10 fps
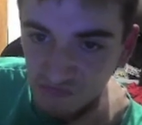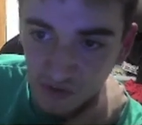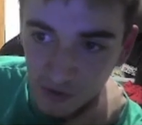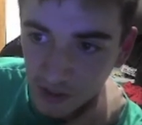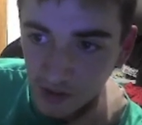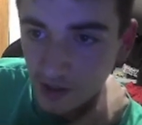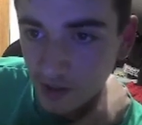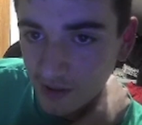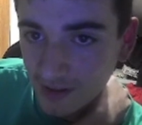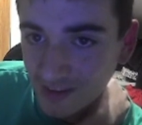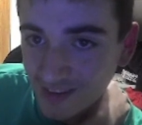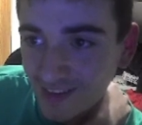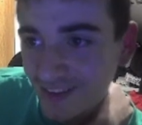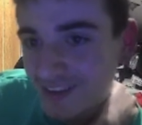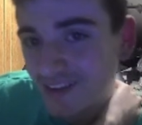Okay.
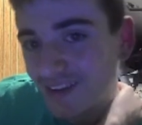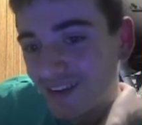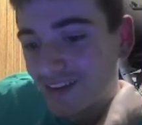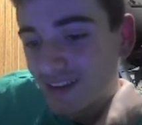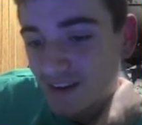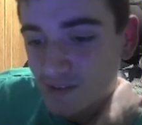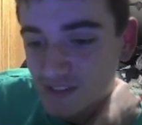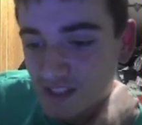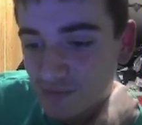It doesn't give